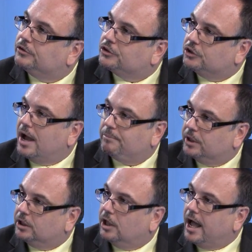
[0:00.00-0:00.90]
to
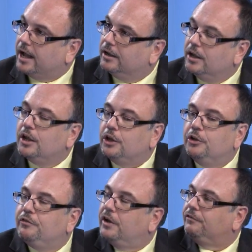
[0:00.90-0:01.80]
stop the clock.
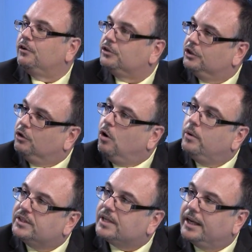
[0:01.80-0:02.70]
You've got first and
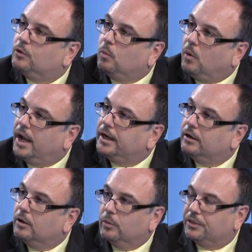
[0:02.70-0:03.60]
goal inside the
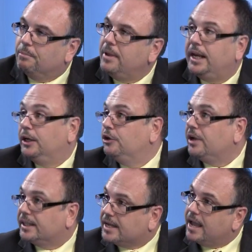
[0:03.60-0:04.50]
one with a minute, and
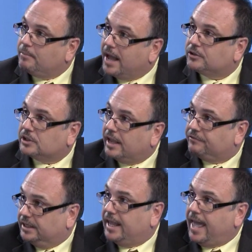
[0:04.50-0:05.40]
you've got timeouts
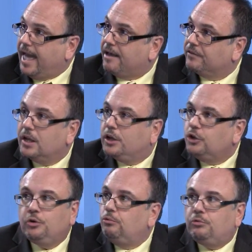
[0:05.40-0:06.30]
left in the half.
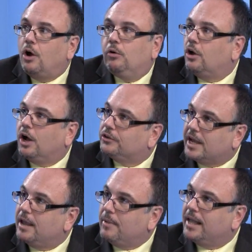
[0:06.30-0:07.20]
You don't call
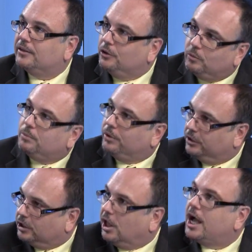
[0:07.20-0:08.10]
timeout there. You want to
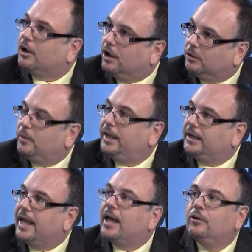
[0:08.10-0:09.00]
bring the clock all the
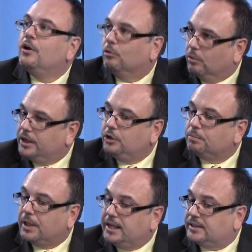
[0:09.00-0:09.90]
way down, run
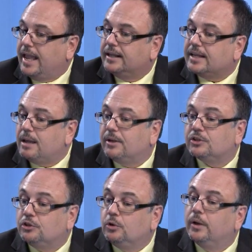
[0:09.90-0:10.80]
your plays. They had
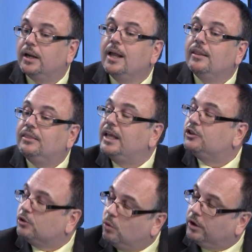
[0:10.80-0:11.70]
timeouts to do it. They
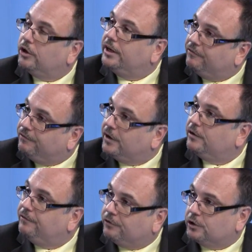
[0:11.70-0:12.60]
scored on the
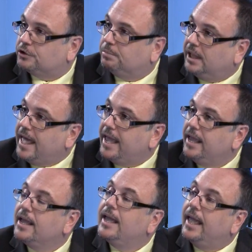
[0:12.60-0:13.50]
very first
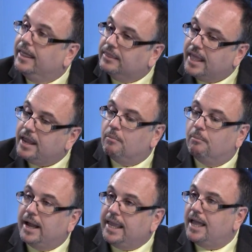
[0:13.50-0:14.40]
play, and then
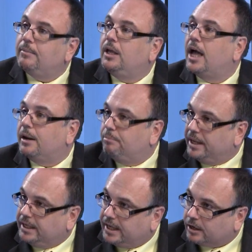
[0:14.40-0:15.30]
Miami got a
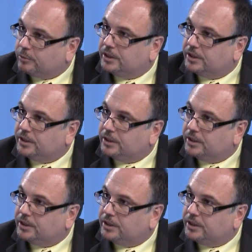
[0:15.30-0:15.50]
big kick